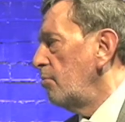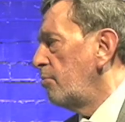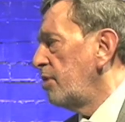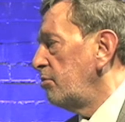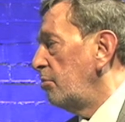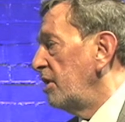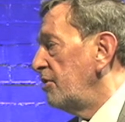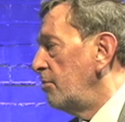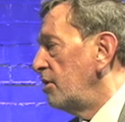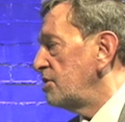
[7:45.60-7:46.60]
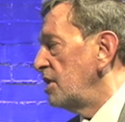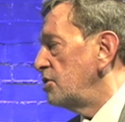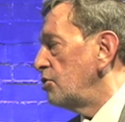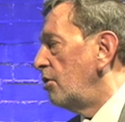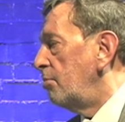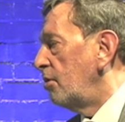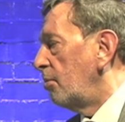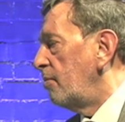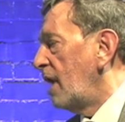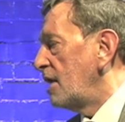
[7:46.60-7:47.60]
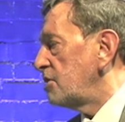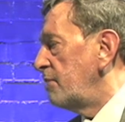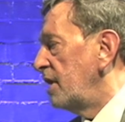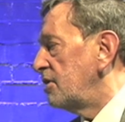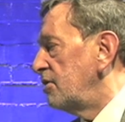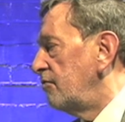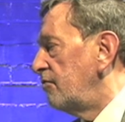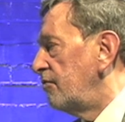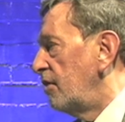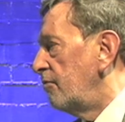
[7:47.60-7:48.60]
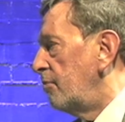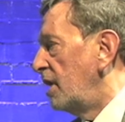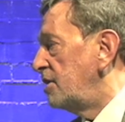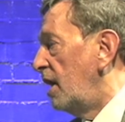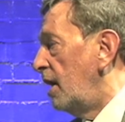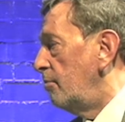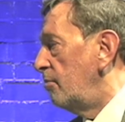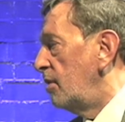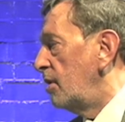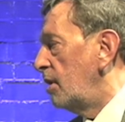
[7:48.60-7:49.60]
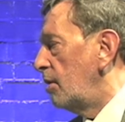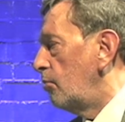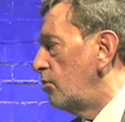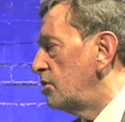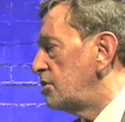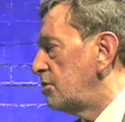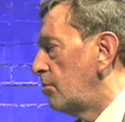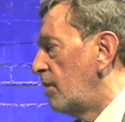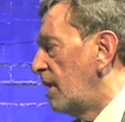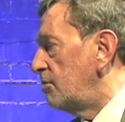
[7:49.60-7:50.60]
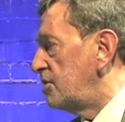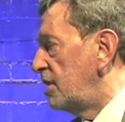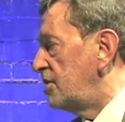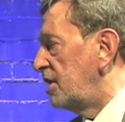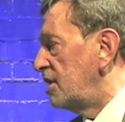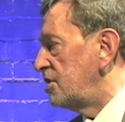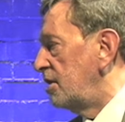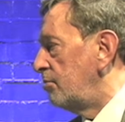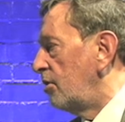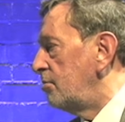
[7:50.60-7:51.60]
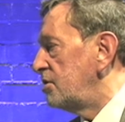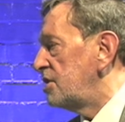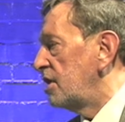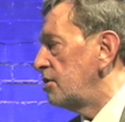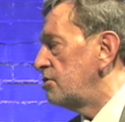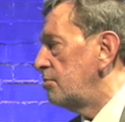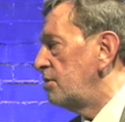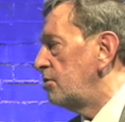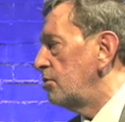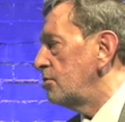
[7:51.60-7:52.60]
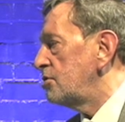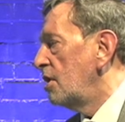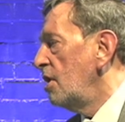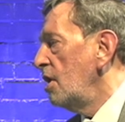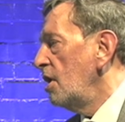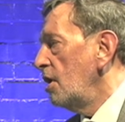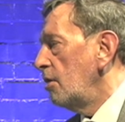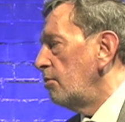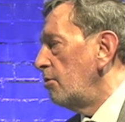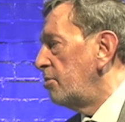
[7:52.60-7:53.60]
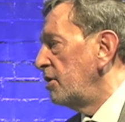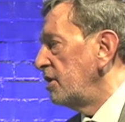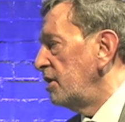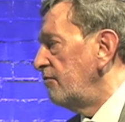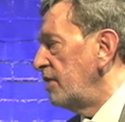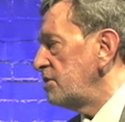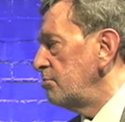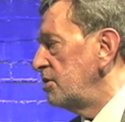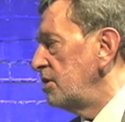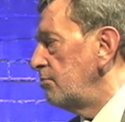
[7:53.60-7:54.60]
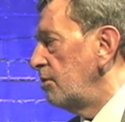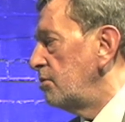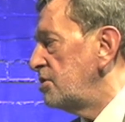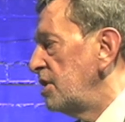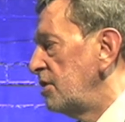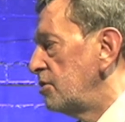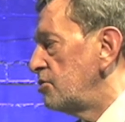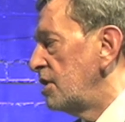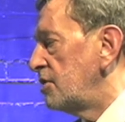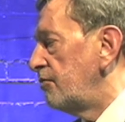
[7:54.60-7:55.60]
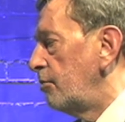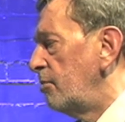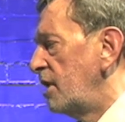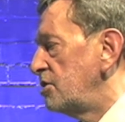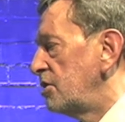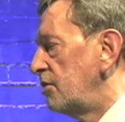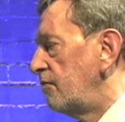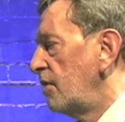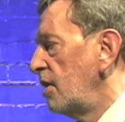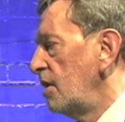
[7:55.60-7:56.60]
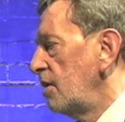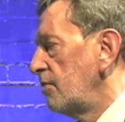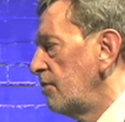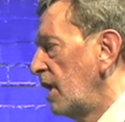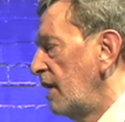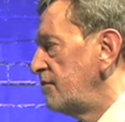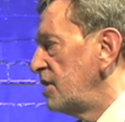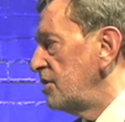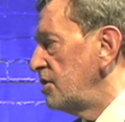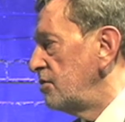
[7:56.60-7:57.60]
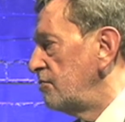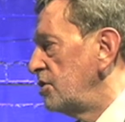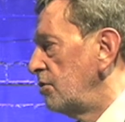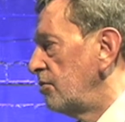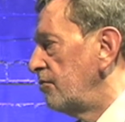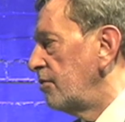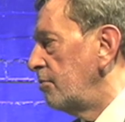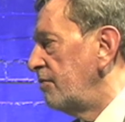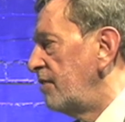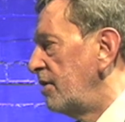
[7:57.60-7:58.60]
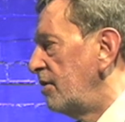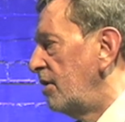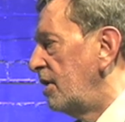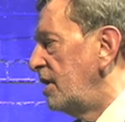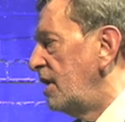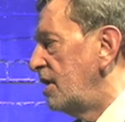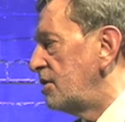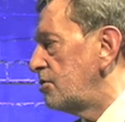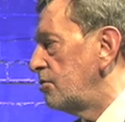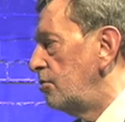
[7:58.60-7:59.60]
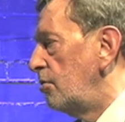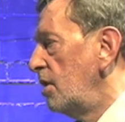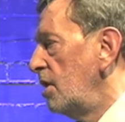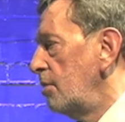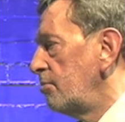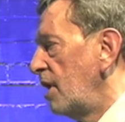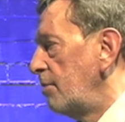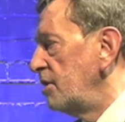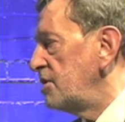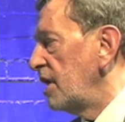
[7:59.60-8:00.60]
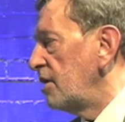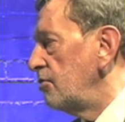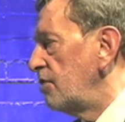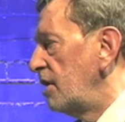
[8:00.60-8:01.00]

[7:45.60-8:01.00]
Probably the most enjoyable aspect of my time was when I was the Education and Employment Secretary, because we were putting the investment in, we were seeing the transformation of the life chances of children from the very early years through primary, secondary,